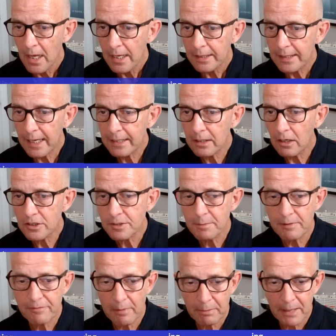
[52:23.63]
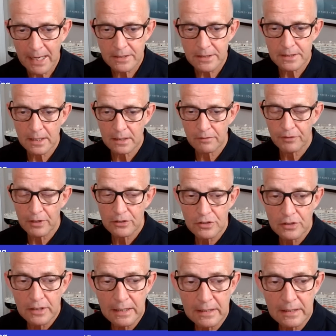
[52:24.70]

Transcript: Ken asked me if I'm planning to sell on Fred Olsen.